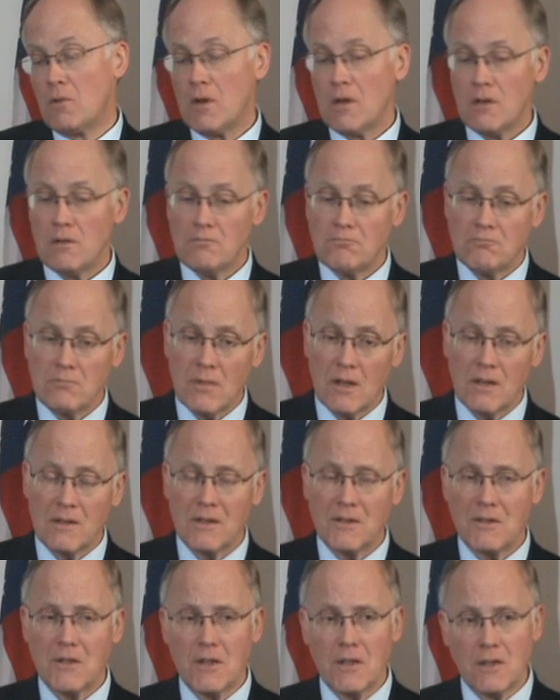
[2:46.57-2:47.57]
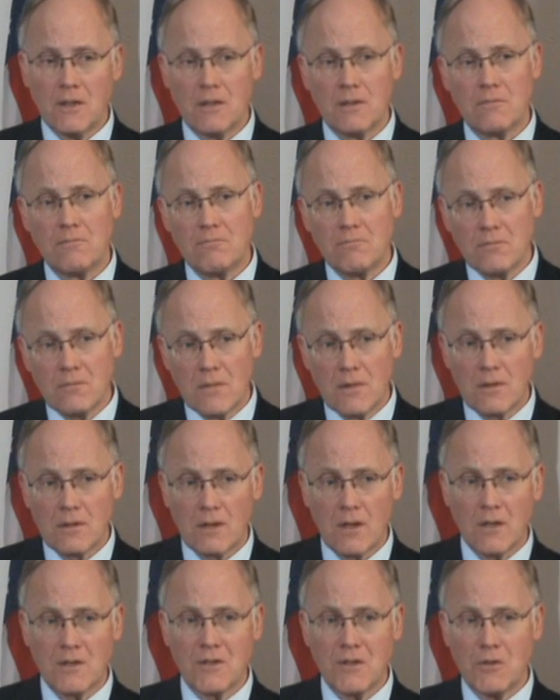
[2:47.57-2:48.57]
Well, I'll let the
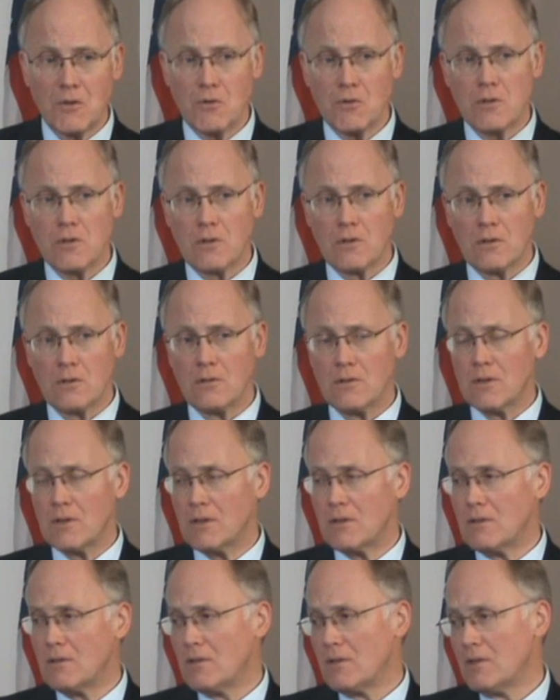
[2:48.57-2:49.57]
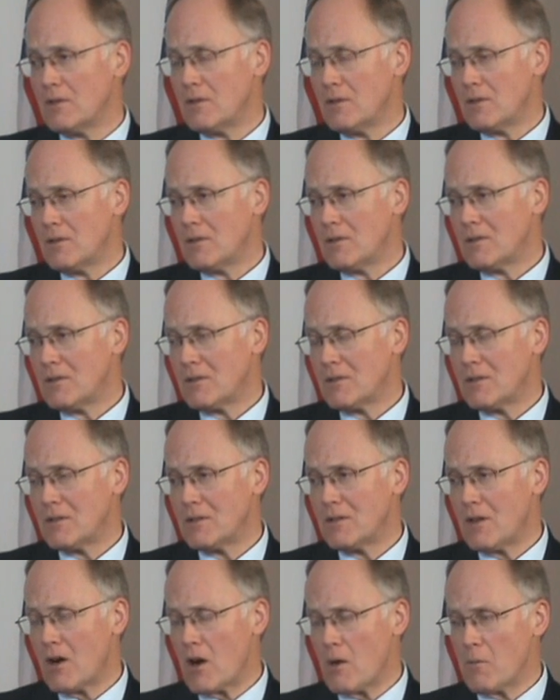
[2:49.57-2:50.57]
constitutional
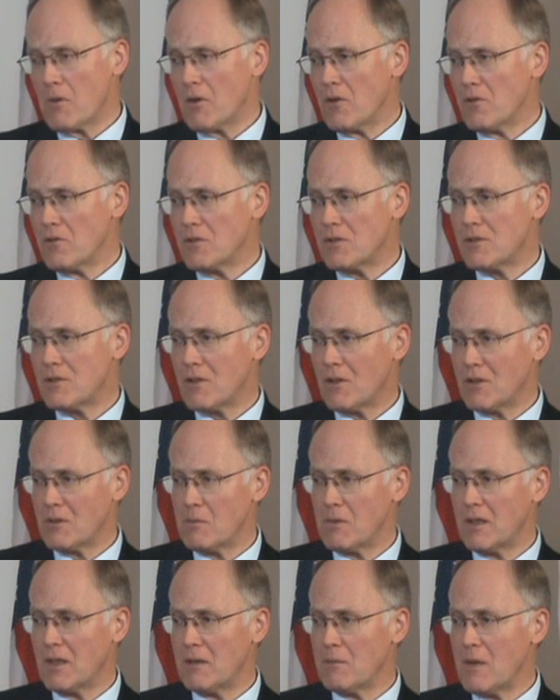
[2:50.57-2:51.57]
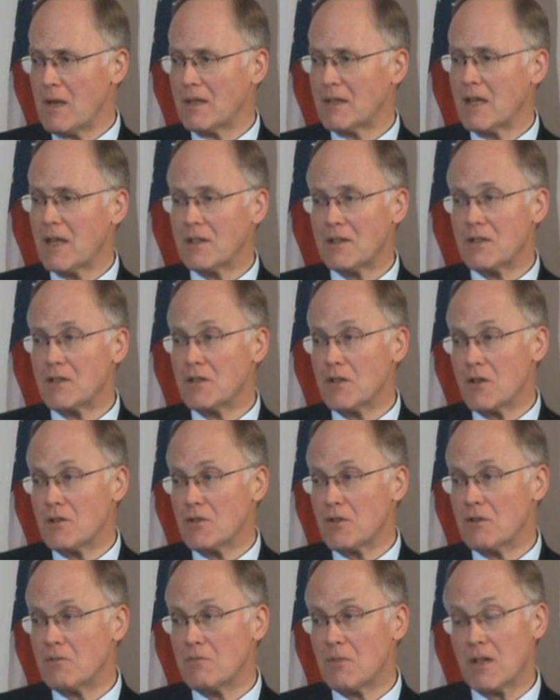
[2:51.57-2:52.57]
arbiters ultimately make that
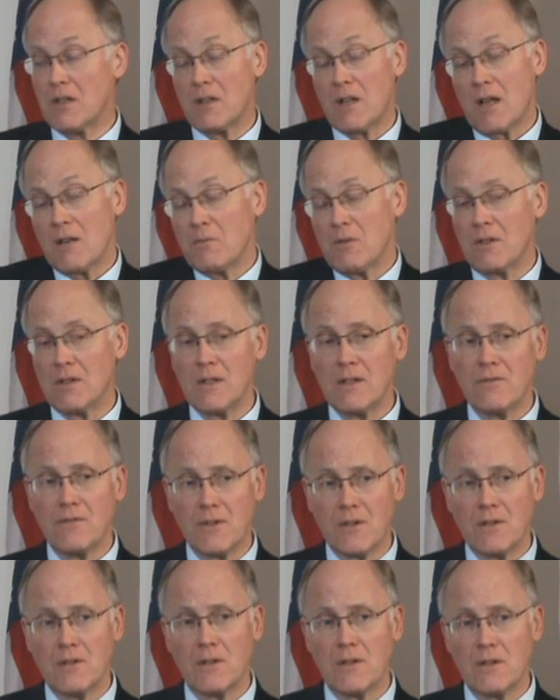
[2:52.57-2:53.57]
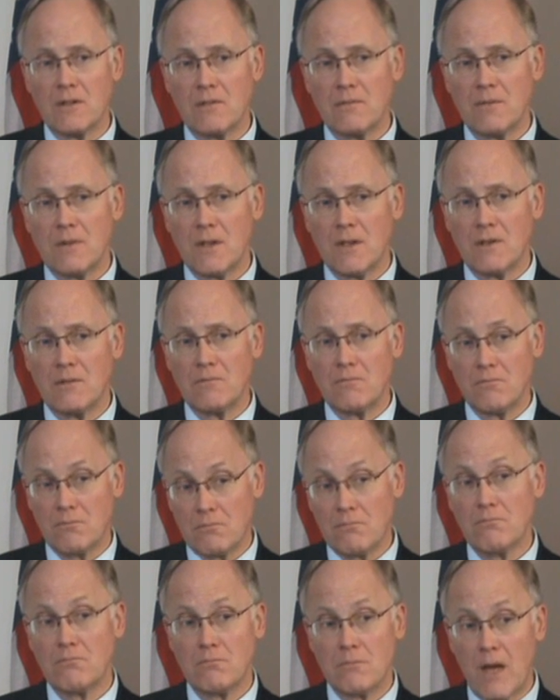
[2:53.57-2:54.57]
decision, but I believe
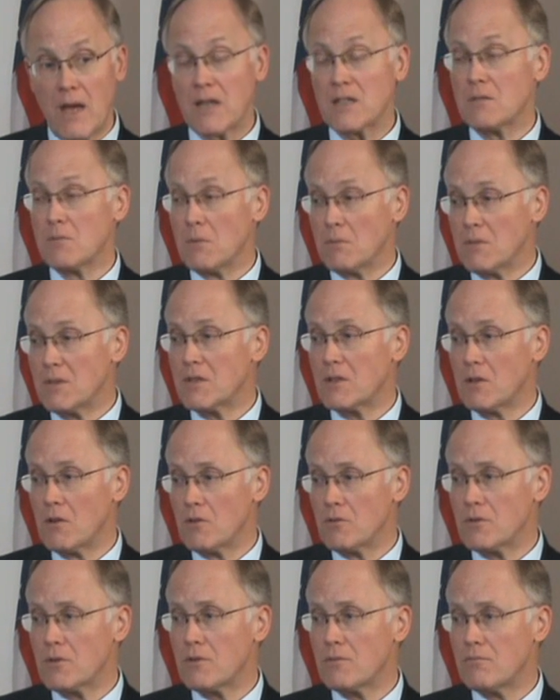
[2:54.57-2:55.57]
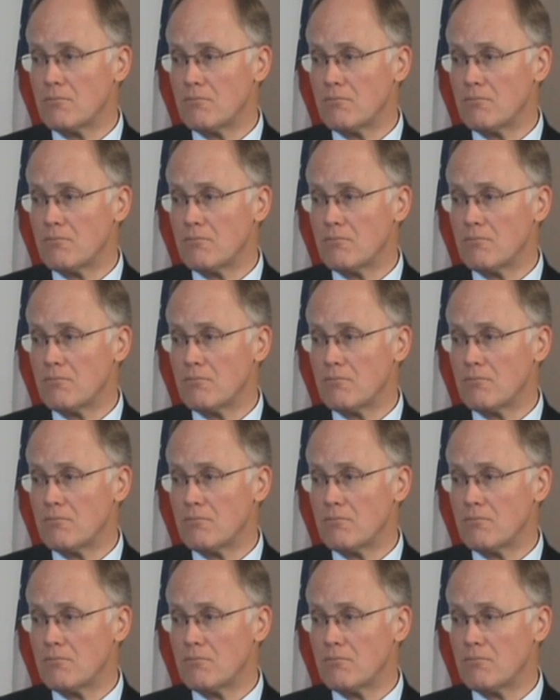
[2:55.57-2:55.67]
in maximum disclosure.